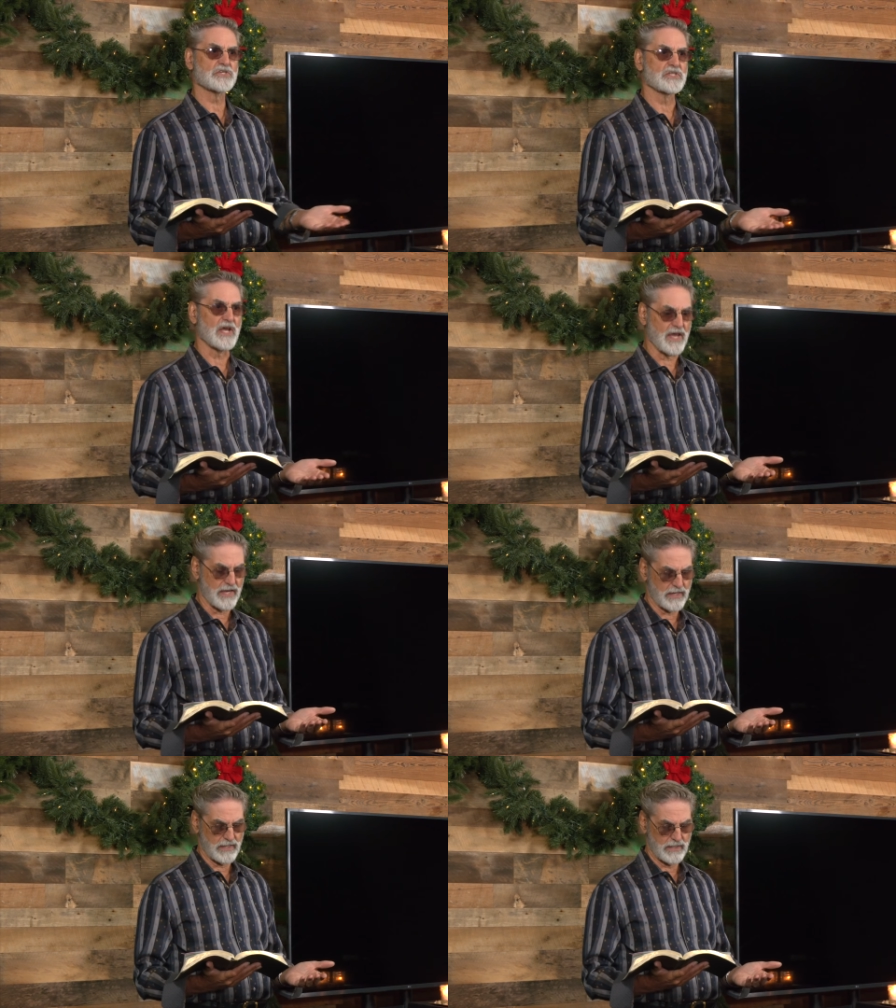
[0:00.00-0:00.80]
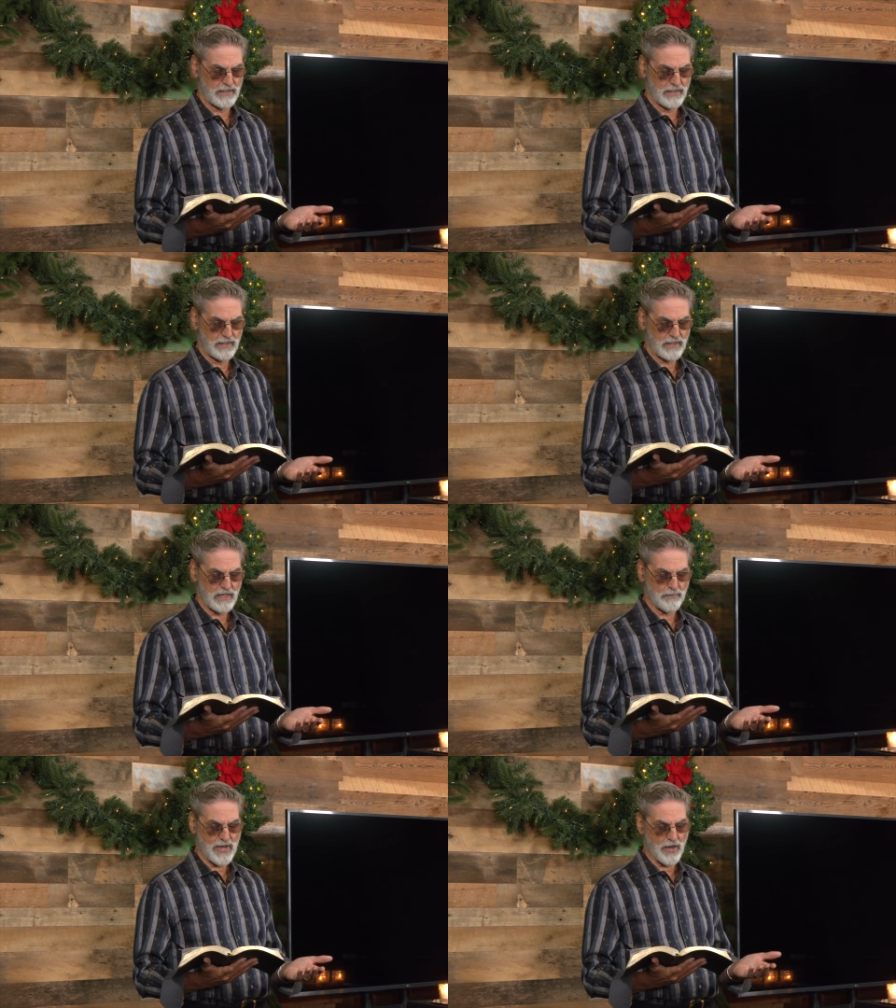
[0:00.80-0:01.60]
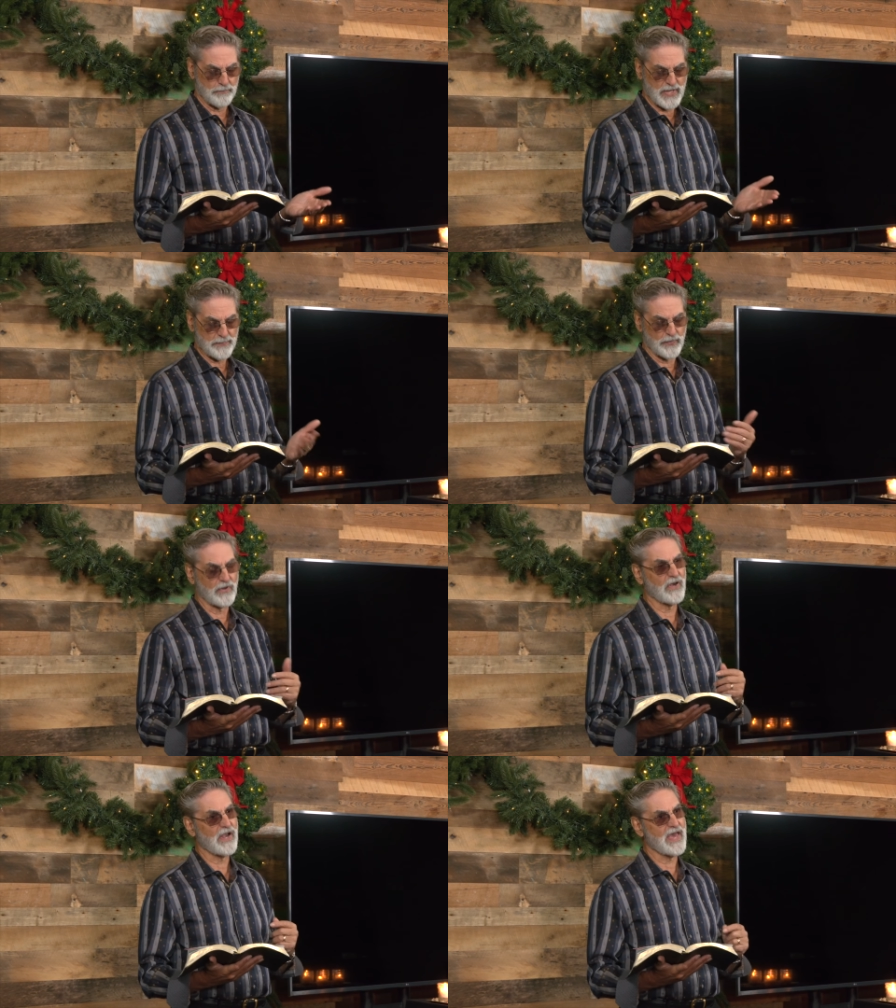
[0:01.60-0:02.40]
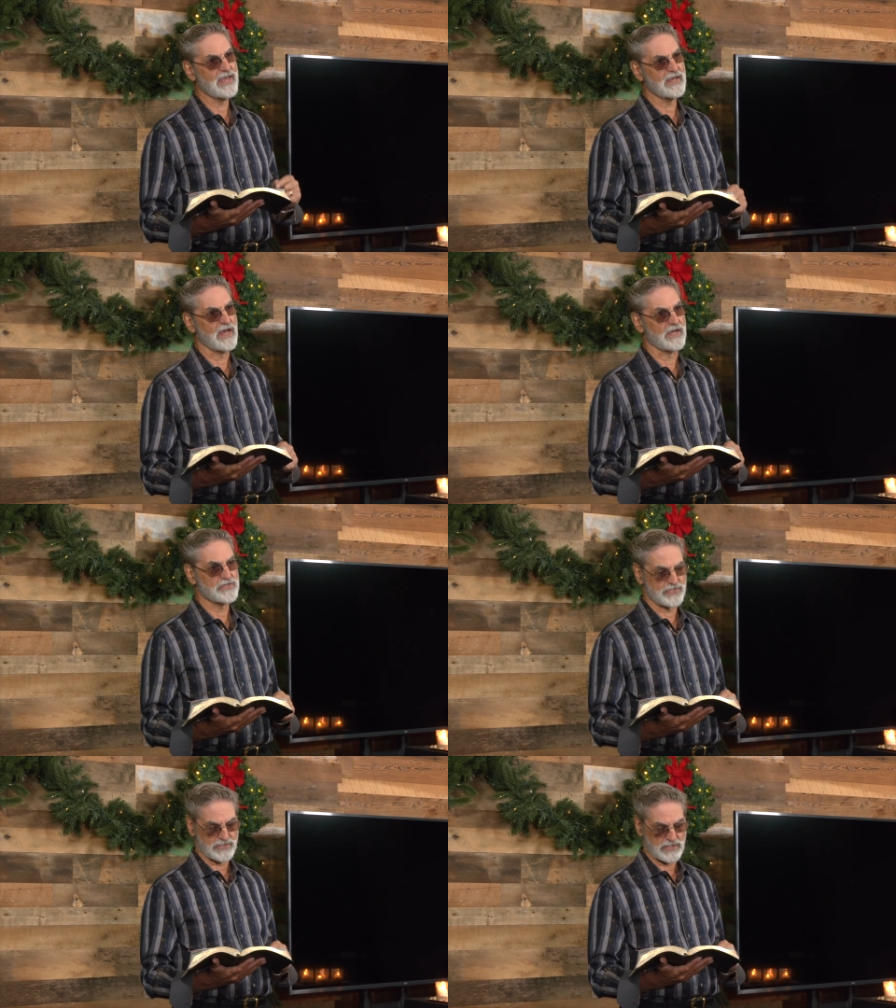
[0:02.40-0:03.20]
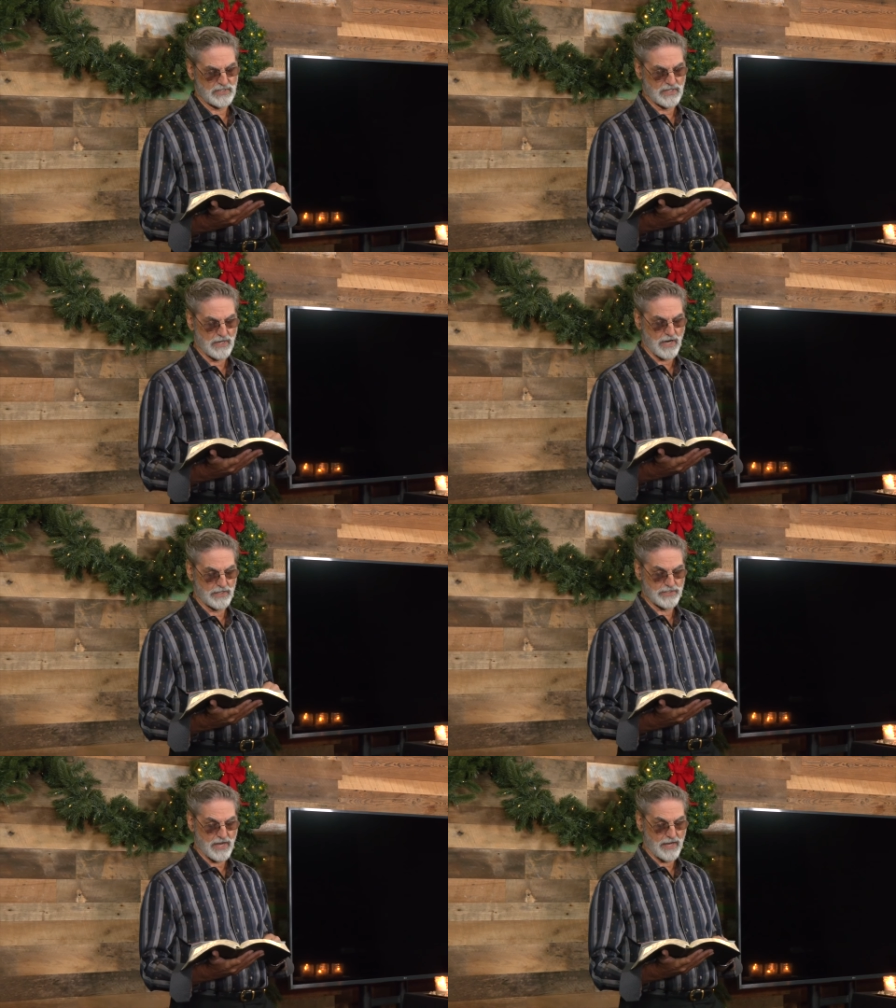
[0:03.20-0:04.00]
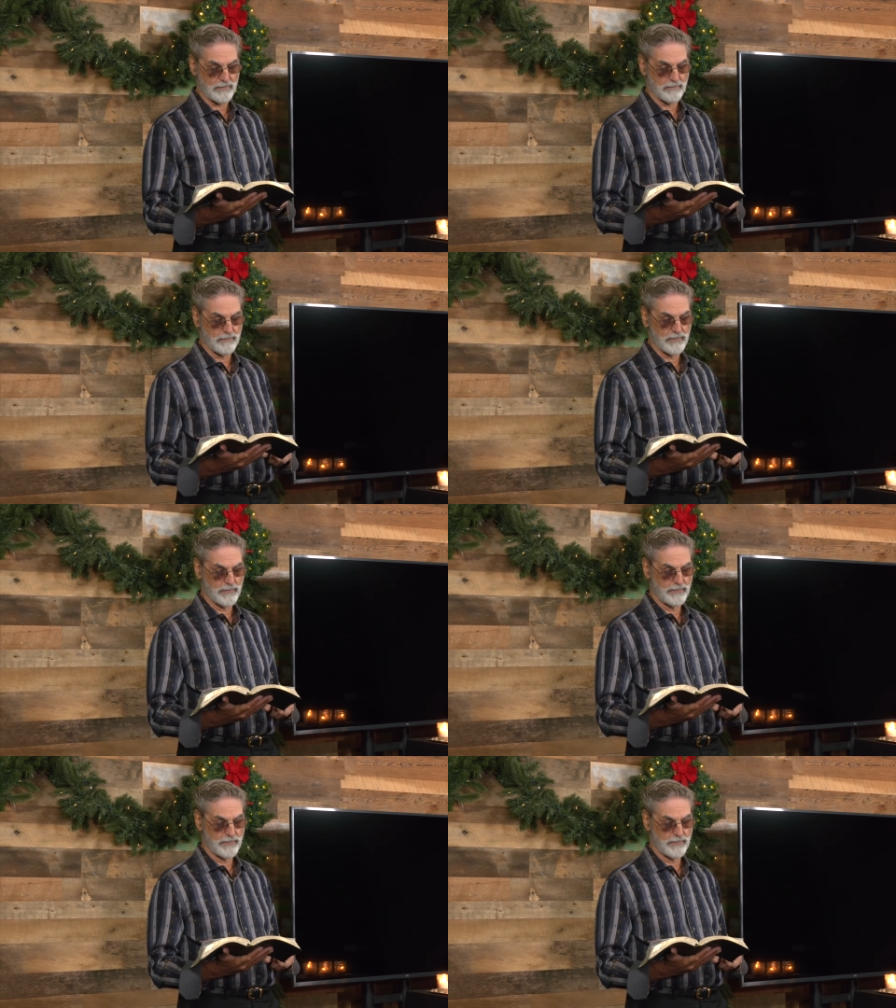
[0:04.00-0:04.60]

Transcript: say about people like us in our time?